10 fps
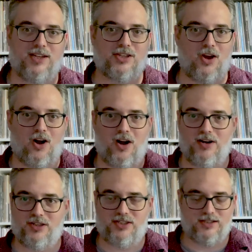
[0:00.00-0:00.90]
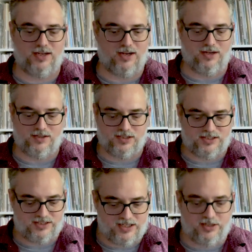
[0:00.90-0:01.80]
guitars,
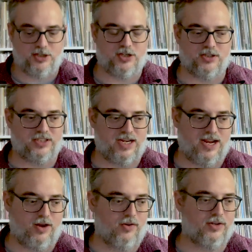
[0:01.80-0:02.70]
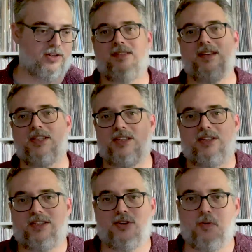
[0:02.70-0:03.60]
signature sound. This is
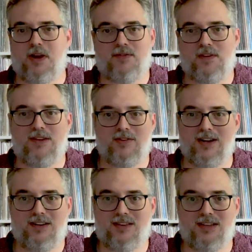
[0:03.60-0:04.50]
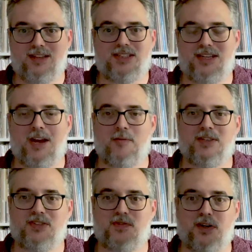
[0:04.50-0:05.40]
still my favorite Thin Lizzy album.
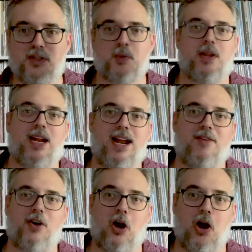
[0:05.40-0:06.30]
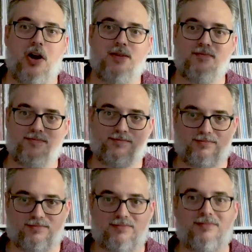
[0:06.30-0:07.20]
It's the first one that I ever heard.
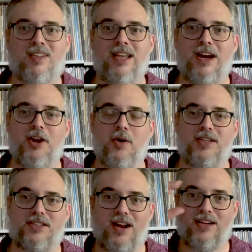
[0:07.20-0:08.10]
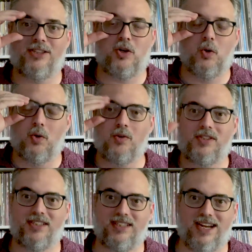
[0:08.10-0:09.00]
And I know it's not as cool
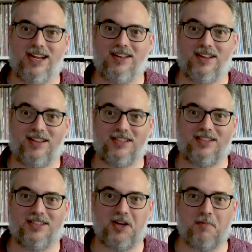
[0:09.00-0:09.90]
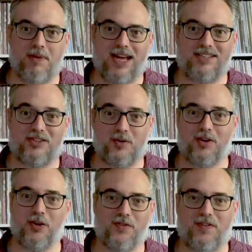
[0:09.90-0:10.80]
to say that this is their best or
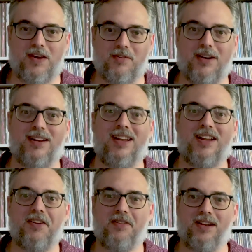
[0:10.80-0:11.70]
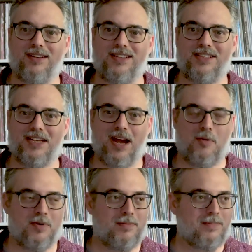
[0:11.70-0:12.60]
your favorite Thin Lizzy
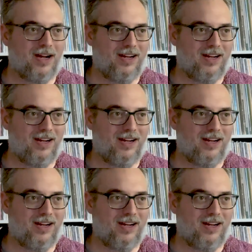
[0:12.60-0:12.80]
album.